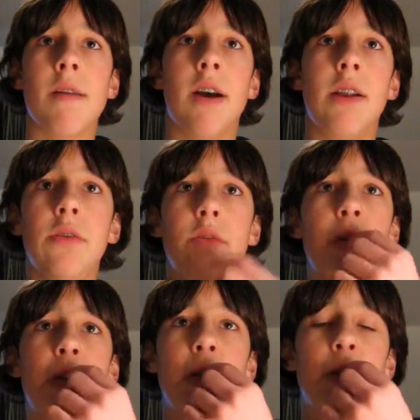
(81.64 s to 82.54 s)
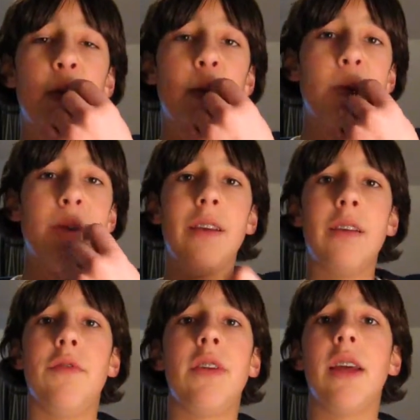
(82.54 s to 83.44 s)
I don't know, to
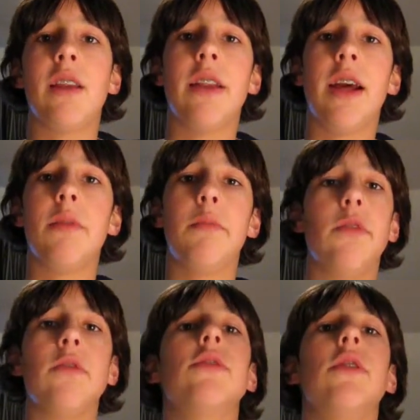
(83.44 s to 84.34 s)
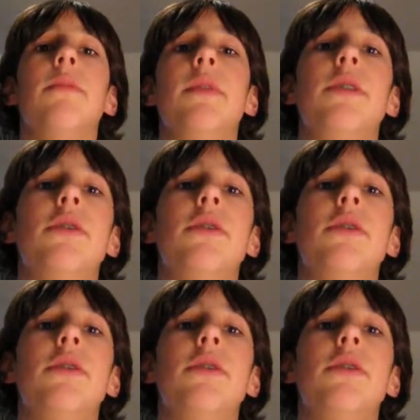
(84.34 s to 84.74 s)
even kill an animal or something.